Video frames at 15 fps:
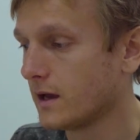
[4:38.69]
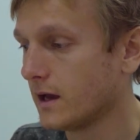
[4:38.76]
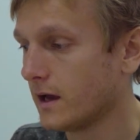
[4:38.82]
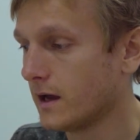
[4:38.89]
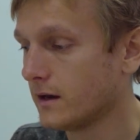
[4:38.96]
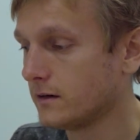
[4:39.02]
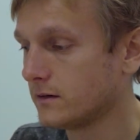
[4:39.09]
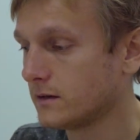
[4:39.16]

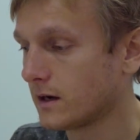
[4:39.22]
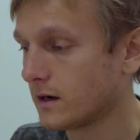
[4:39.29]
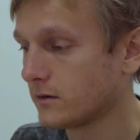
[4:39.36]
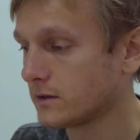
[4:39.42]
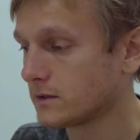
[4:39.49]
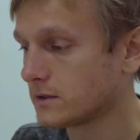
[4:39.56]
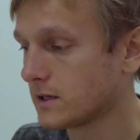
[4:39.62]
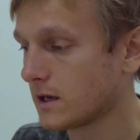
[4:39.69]
And now
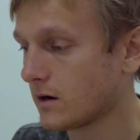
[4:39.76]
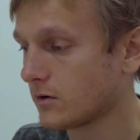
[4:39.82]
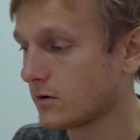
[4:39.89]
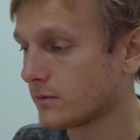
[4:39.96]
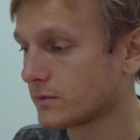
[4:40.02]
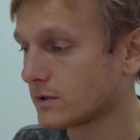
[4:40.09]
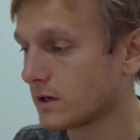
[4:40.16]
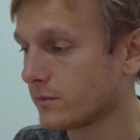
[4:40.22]
it's yellow,
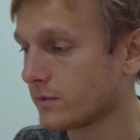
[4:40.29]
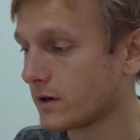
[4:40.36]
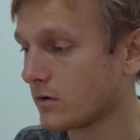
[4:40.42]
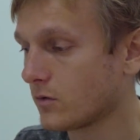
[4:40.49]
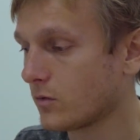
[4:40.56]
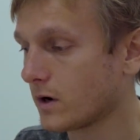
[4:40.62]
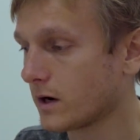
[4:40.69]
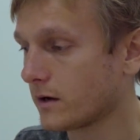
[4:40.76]
I'm typing
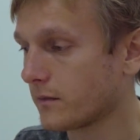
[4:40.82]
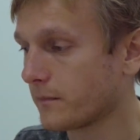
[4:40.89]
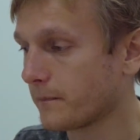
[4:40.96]
a Y.